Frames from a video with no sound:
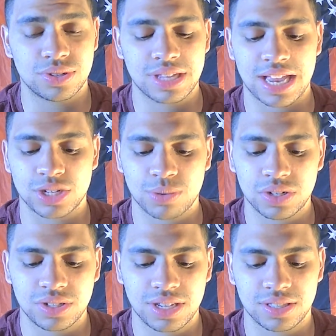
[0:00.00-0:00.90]
and
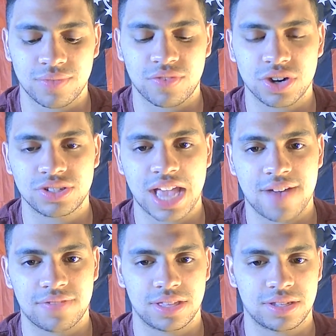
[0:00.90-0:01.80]
especially in the first
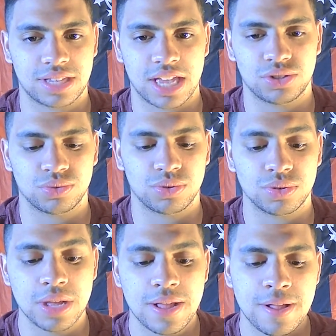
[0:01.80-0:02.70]
half of the schedule
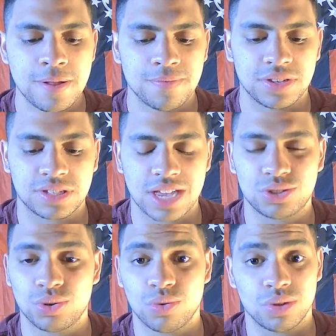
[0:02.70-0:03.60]

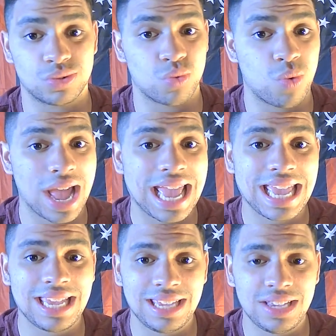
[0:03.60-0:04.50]
was
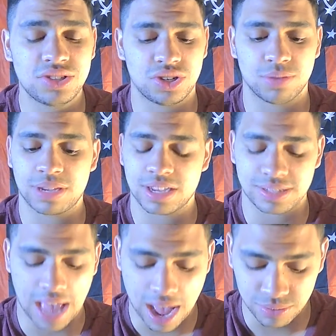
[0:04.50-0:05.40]
way easier,
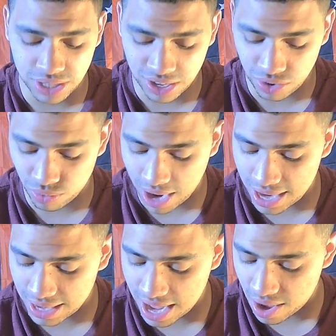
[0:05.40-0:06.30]
because I'm telling you right
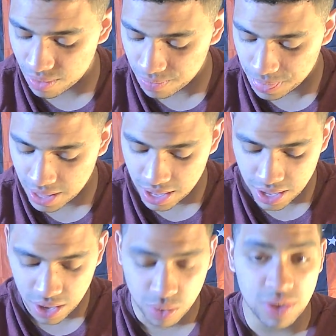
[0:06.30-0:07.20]
now,
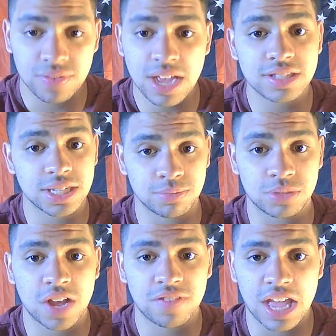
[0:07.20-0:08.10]
we've got some
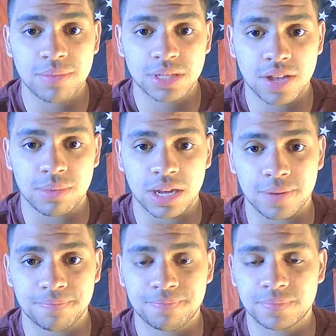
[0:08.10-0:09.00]
tough games coming up.
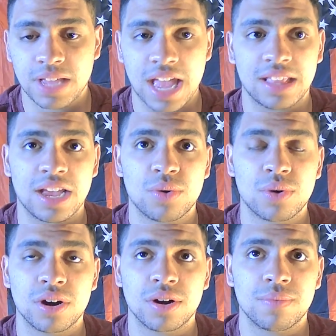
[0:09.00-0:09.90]
And there
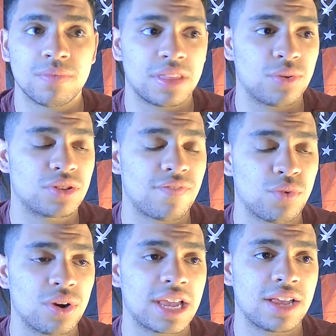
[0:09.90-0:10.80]
was a
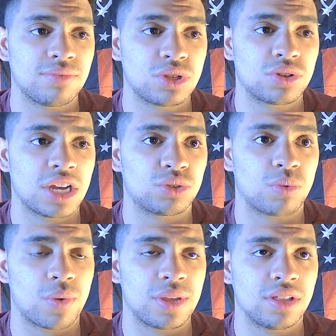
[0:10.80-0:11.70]
4-game stretch
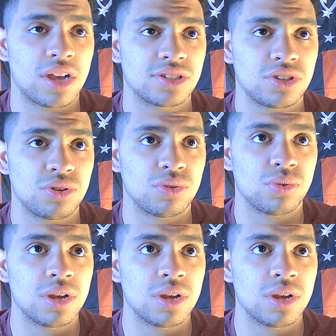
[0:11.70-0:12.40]
where we lost to